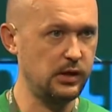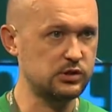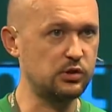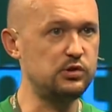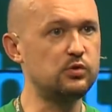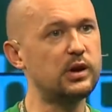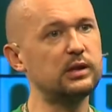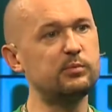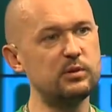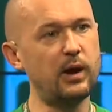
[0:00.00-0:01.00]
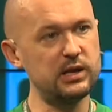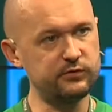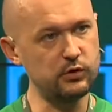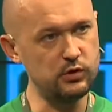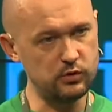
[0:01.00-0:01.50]
So you can optimize
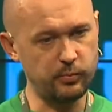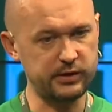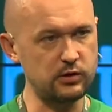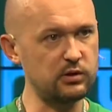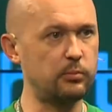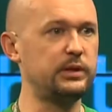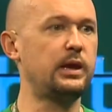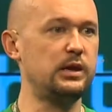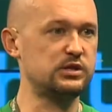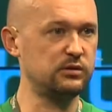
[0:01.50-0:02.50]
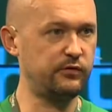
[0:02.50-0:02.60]
for your particular application,